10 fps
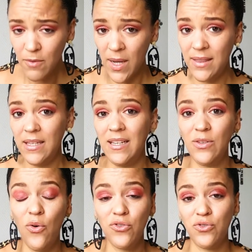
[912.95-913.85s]
But I think
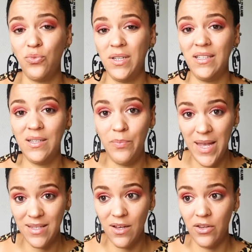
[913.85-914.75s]
it also really
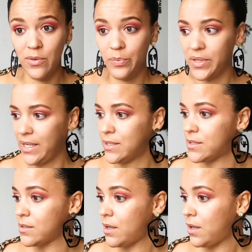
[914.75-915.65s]
depends on the
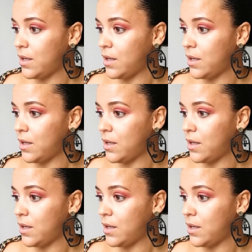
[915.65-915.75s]
place,